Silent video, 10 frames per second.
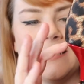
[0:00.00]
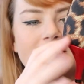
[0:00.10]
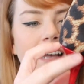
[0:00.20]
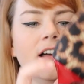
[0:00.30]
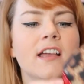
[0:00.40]

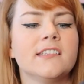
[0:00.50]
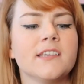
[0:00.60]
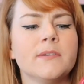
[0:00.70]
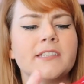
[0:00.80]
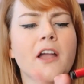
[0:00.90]
detail.
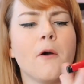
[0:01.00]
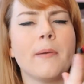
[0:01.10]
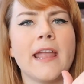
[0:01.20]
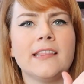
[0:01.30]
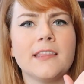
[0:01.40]
Someone's like, oh,
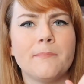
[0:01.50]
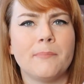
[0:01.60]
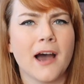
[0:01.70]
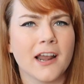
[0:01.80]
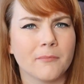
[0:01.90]
paint the
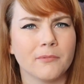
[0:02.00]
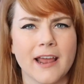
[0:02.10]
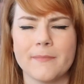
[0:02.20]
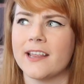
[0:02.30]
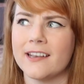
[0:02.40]
bottom
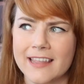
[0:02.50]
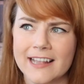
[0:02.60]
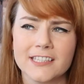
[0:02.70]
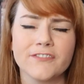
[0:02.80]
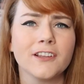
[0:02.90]
red. I'm like,
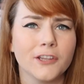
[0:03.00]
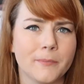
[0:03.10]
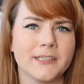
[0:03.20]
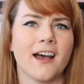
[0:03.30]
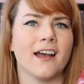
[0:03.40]
that's for
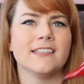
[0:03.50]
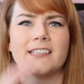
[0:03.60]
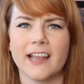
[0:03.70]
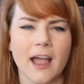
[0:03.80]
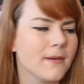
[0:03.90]
Louboutins.
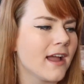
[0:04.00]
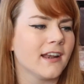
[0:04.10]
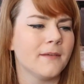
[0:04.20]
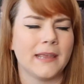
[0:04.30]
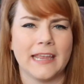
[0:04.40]
Like, I'm not
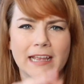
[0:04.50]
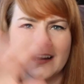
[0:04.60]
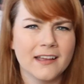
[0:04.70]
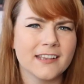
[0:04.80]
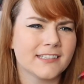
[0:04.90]
gonna be
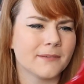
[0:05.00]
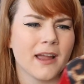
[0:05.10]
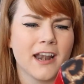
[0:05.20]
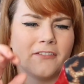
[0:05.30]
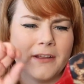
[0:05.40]
some
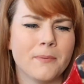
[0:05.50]
kind of